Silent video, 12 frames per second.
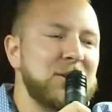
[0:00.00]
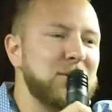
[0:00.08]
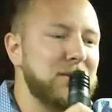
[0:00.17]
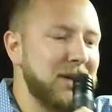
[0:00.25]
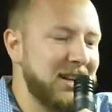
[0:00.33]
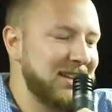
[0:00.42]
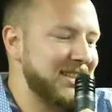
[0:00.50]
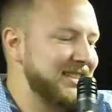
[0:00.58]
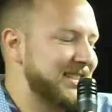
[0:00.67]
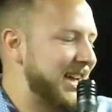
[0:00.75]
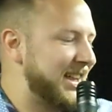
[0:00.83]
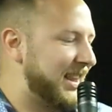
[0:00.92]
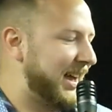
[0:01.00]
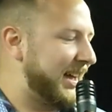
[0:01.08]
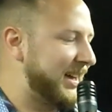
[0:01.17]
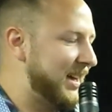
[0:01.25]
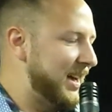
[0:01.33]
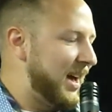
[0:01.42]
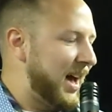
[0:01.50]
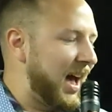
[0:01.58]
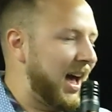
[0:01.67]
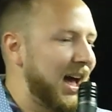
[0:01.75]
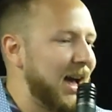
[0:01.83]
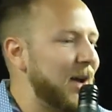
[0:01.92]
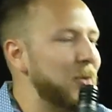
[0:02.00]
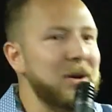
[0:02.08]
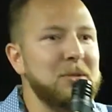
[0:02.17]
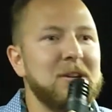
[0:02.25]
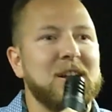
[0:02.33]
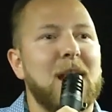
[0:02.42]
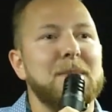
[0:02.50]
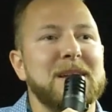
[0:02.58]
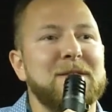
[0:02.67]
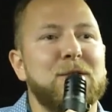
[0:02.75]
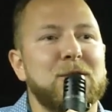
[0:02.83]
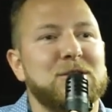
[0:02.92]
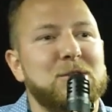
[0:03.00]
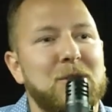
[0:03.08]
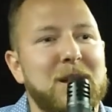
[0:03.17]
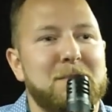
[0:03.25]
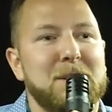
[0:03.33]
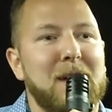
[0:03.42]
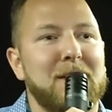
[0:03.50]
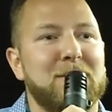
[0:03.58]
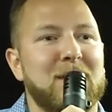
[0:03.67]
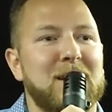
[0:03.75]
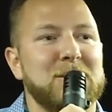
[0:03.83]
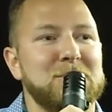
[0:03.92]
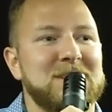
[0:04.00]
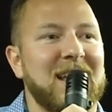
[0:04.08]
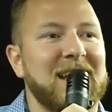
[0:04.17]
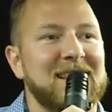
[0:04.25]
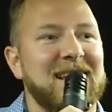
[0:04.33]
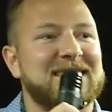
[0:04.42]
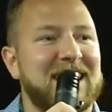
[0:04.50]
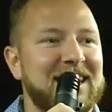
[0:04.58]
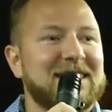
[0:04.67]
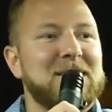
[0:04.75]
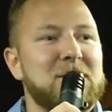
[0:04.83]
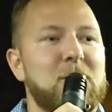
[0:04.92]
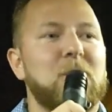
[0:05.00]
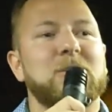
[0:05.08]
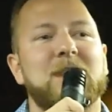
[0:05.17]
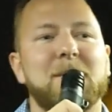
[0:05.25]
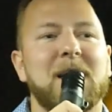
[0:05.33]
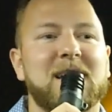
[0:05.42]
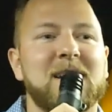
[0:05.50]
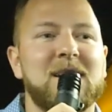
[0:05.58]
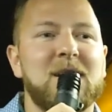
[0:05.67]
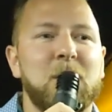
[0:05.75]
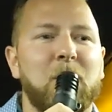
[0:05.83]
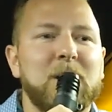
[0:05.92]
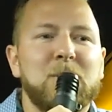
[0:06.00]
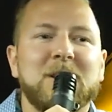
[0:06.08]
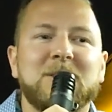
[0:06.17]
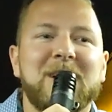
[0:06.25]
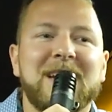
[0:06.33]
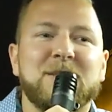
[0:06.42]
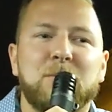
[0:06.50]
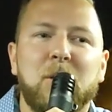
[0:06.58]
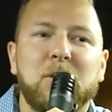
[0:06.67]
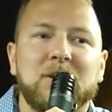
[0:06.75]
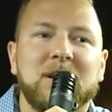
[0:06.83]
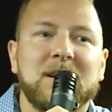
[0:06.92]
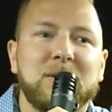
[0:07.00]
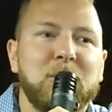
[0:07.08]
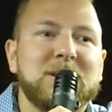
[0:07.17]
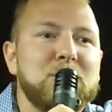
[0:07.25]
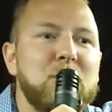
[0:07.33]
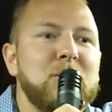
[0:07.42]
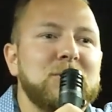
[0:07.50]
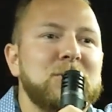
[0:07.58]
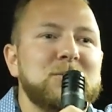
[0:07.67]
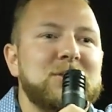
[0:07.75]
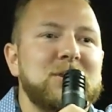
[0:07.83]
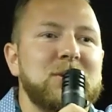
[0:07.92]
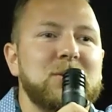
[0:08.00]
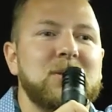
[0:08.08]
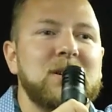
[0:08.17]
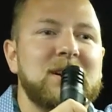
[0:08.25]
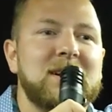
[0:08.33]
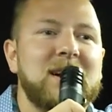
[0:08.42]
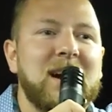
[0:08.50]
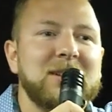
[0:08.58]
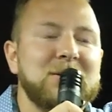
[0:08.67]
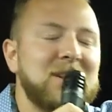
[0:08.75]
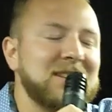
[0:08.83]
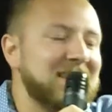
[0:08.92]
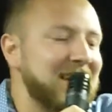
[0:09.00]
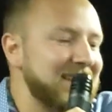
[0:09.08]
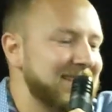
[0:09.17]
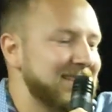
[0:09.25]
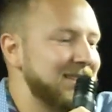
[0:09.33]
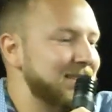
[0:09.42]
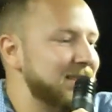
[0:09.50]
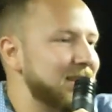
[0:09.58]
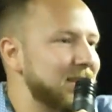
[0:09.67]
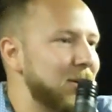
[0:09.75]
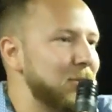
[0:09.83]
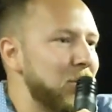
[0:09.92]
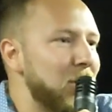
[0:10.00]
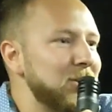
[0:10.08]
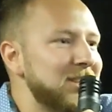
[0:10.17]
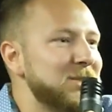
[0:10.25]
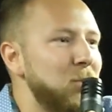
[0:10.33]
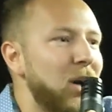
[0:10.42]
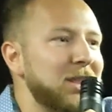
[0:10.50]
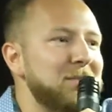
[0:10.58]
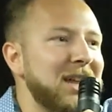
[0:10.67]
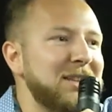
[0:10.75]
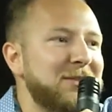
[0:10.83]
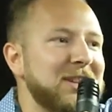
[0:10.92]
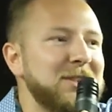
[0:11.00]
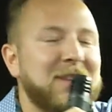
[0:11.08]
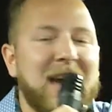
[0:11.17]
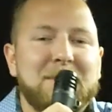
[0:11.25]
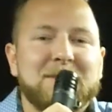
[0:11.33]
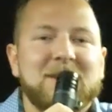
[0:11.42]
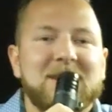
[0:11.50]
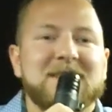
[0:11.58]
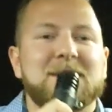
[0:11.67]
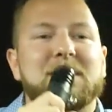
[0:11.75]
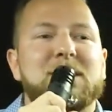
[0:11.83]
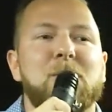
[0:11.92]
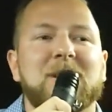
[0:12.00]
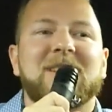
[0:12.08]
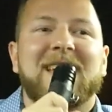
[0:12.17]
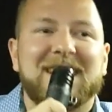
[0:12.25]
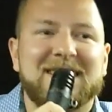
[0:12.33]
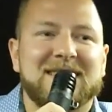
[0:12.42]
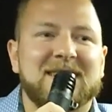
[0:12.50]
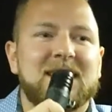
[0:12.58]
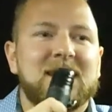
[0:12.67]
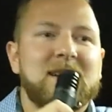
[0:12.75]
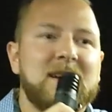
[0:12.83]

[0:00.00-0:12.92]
You Americans say, like, we were coming for a trip and my friend was like, let's hit the road. I'm like, why you want to hit road? What the road do to you? I do not get it. Road is one benefit of capitalism and you want to hit it?